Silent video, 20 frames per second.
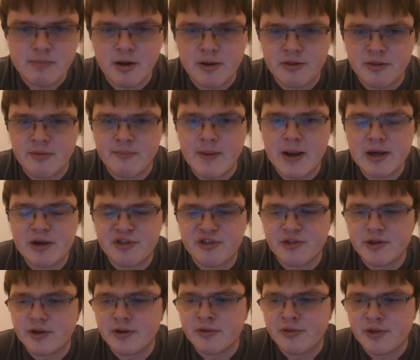the main
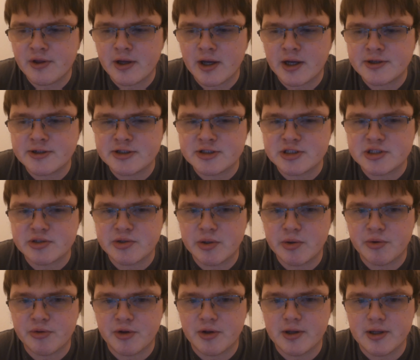thing I disagree
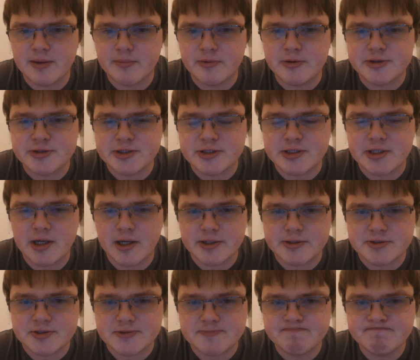with on liberals is
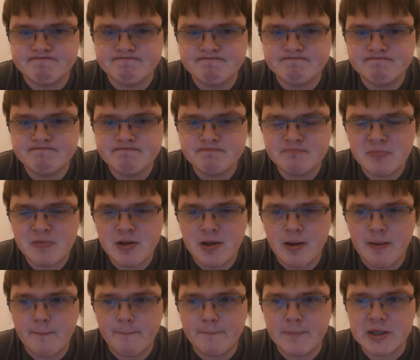guns.
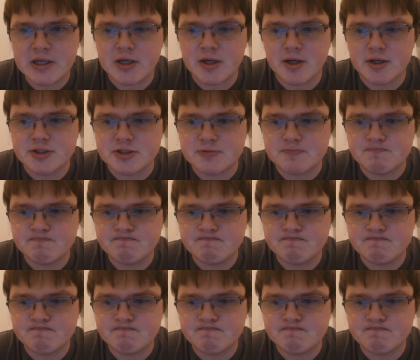Because,